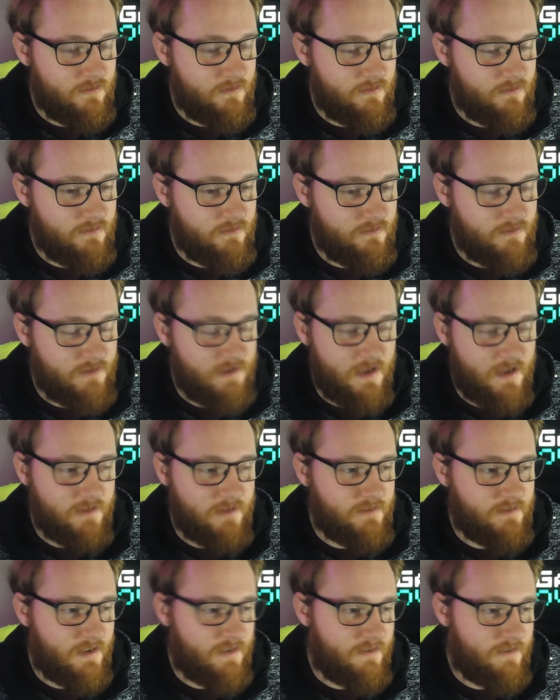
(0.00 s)

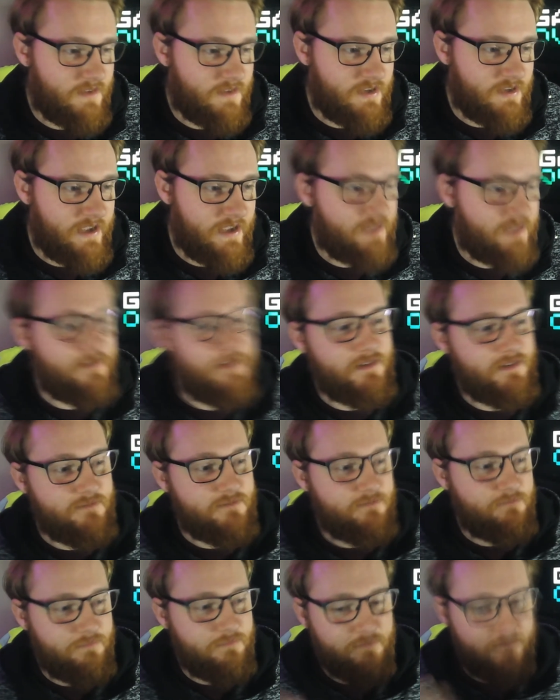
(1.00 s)
Then you hit these
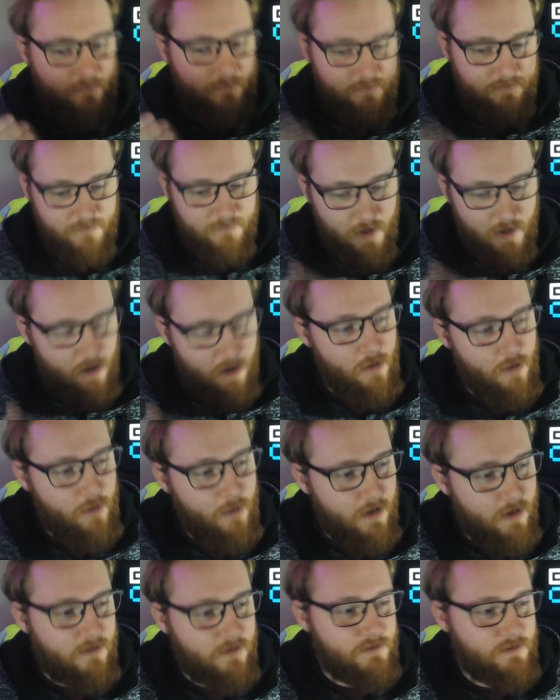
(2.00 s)

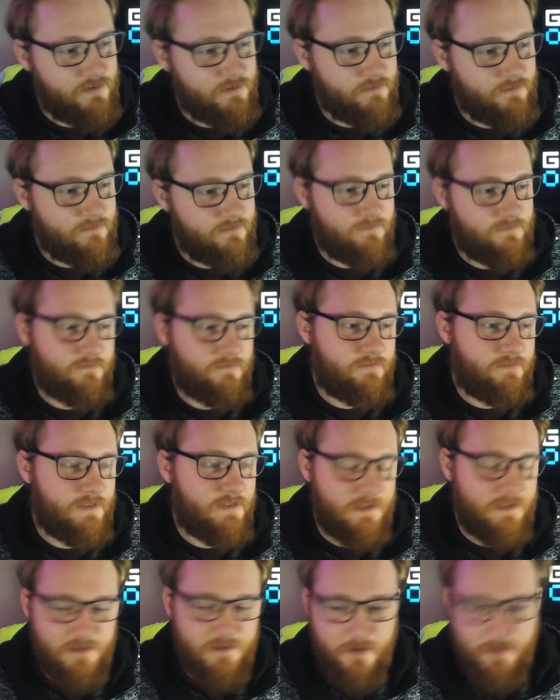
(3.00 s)
lower
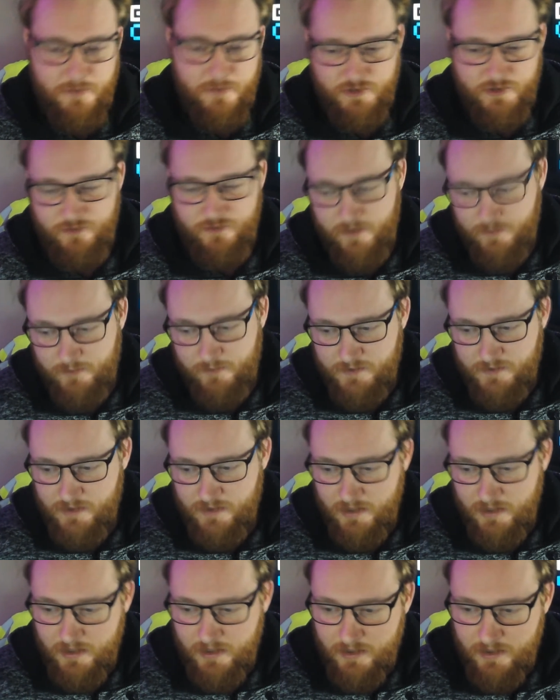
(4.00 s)
streamers,
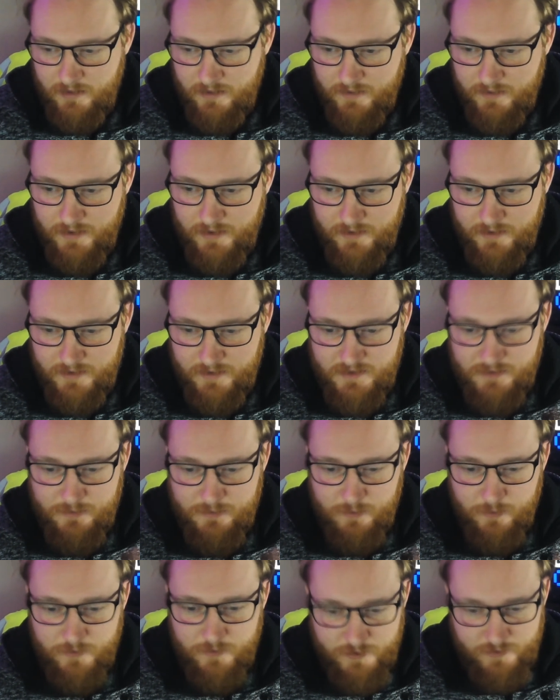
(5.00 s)
these
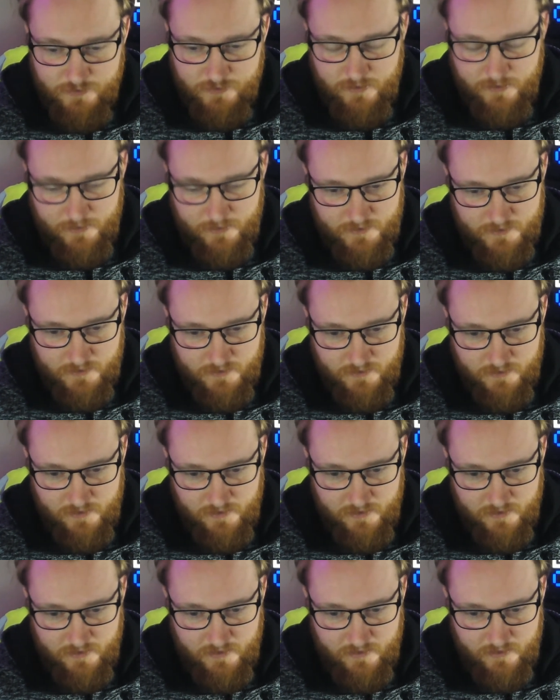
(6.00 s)
smaller streamers.
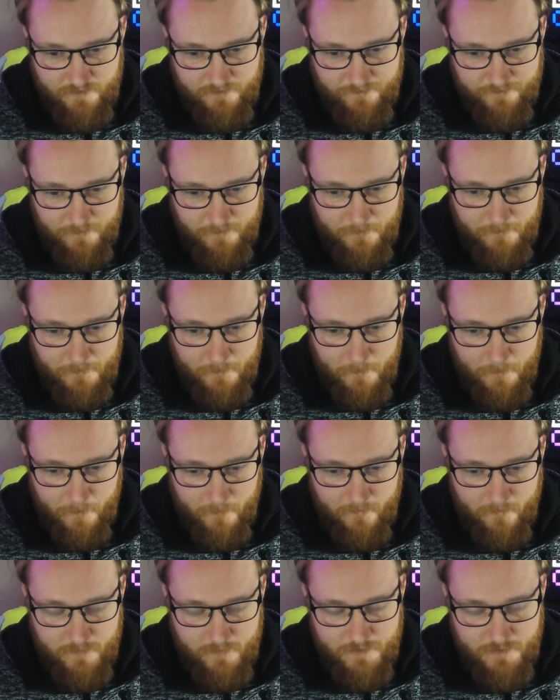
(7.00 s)

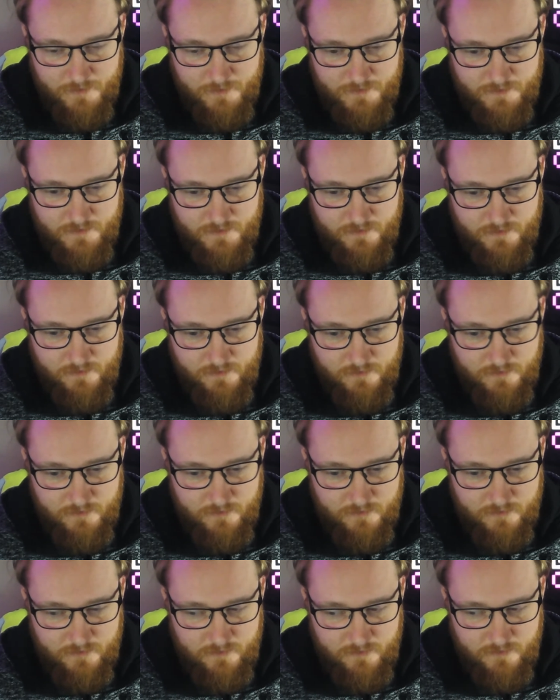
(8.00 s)
Because
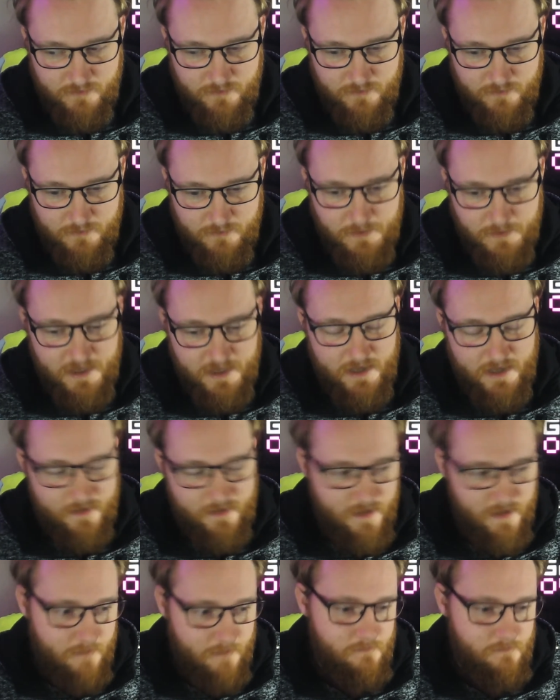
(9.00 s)
when you hit
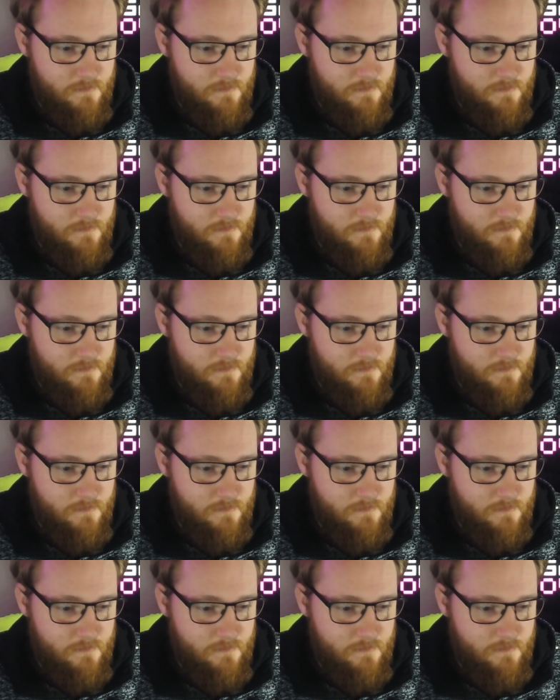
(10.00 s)
them,